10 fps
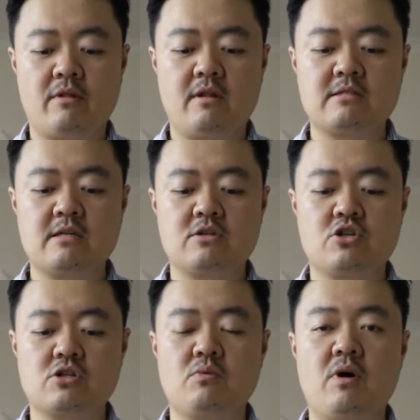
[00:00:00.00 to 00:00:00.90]
six
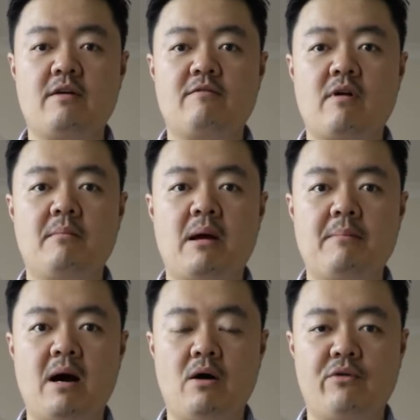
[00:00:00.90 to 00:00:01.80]
inches away from my
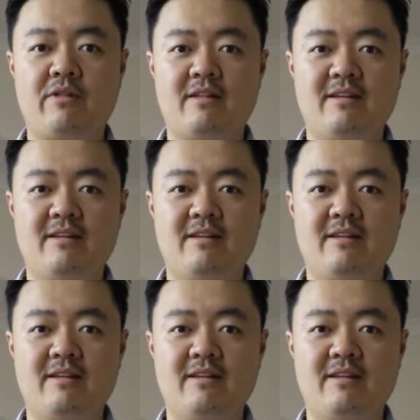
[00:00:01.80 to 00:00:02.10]
mouth.